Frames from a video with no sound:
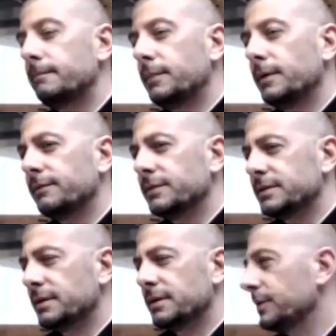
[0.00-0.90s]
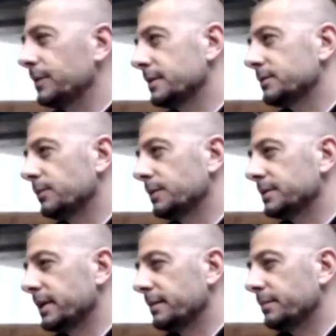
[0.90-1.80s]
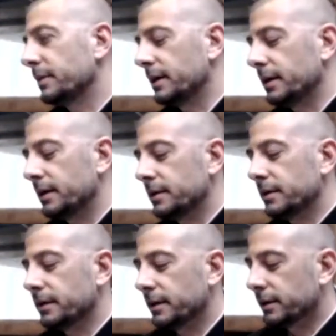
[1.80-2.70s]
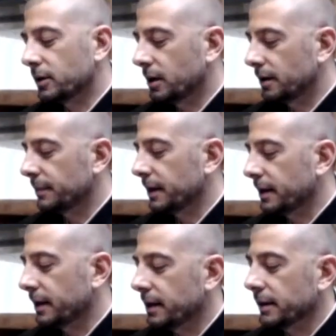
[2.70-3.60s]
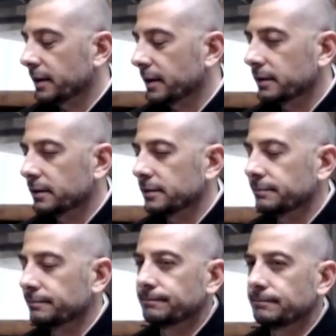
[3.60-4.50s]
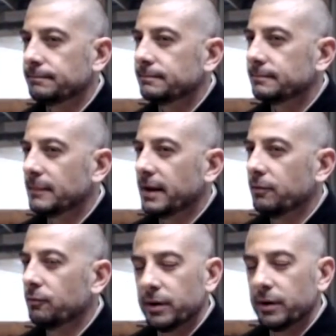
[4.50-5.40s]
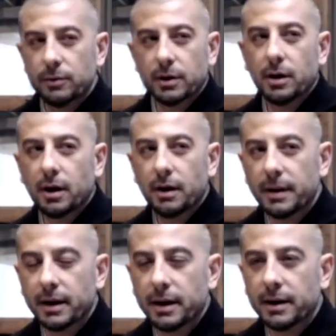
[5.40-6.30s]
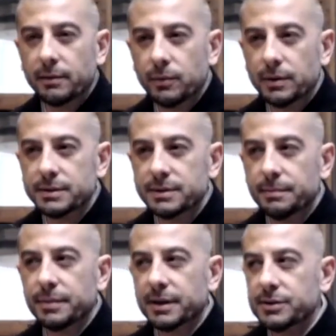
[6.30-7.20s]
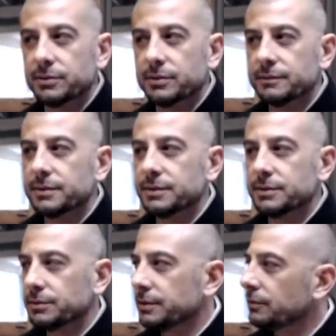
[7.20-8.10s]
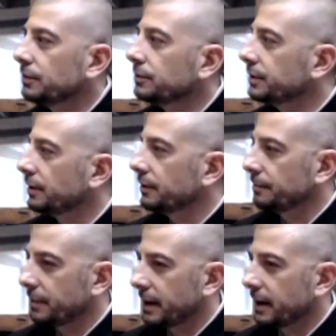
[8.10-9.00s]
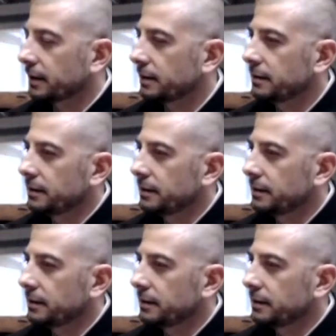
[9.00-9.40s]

but for some reason this one stayed behind and it caught my eye. And really what caught my eye was the picture of Suzuki Roshi on the back.